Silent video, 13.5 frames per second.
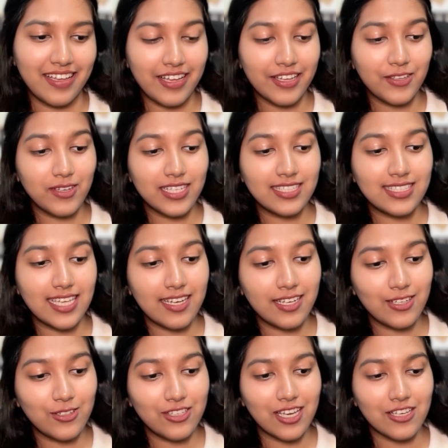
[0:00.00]
You can send it
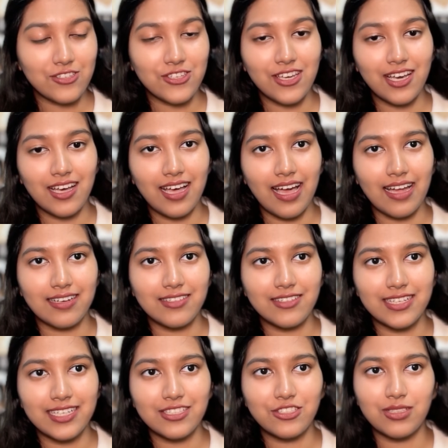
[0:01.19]
to
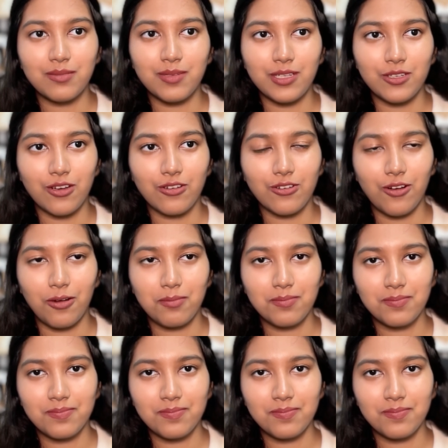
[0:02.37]
yashica@gmail.com.